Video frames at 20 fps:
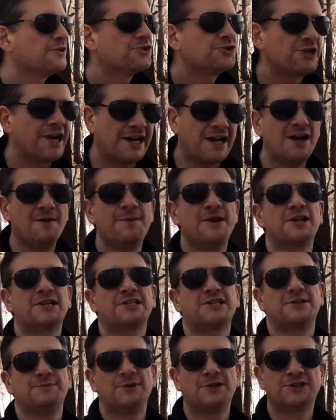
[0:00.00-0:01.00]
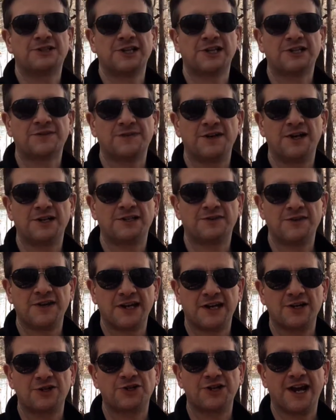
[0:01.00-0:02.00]
Check out Middlesex Fells if you
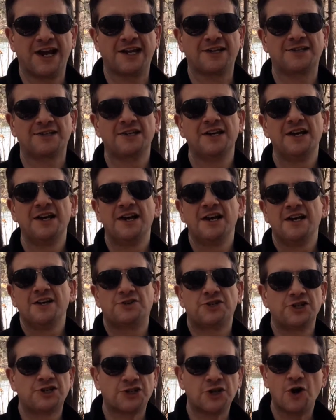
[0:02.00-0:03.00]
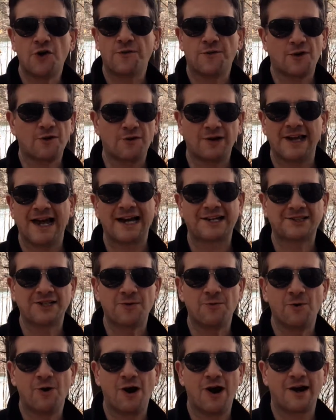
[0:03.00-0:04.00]
get a chance, just to go for a
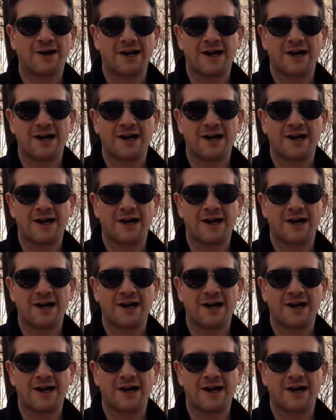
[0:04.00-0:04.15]
relaxing walk.